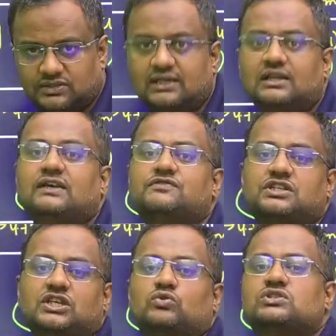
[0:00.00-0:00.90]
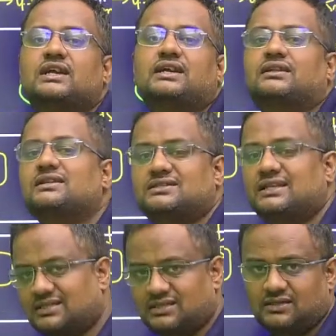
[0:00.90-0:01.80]
Generally, if CU is greater than
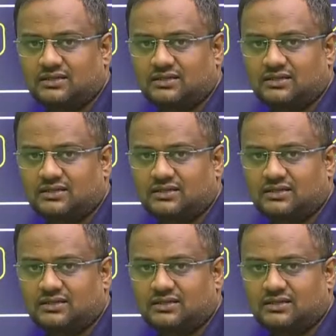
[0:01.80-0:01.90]
6